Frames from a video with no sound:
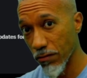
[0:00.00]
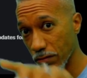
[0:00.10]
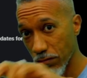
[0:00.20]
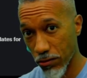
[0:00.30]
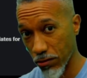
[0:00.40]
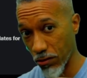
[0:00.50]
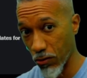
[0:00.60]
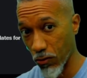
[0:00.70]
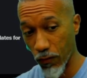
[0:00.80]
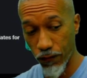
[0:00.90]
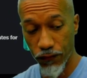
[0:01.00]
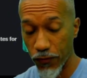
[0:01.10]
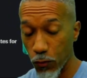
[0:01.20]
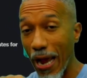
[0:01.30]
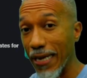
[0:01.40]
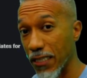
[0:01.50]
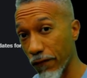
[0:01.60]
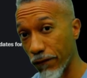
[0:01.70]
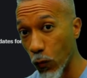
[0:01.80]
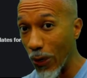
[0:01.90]
So you acting
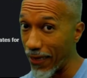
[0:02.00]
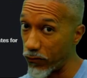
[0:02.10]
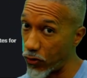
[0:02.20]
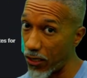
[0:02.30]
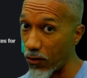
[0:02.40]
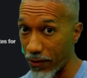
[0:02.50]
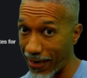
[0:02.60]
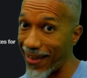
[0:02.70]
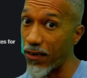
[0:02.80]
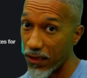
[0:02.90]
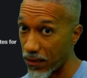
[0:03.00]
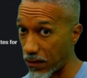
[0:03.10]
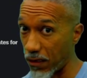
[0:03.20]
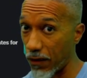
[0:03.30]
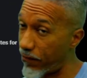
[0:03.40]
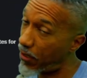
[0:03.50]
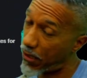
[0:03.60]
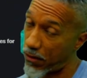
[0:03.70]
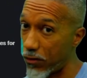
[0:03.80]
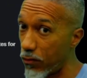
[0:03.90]
a fool out there on that other stuff. Now,
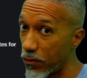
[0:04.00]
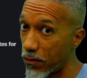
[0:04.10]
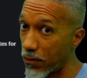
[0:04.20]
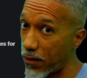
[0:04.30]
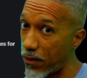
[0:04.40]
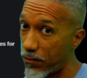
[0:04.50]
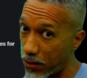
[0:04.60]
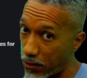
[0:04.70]
I don't know what to say, but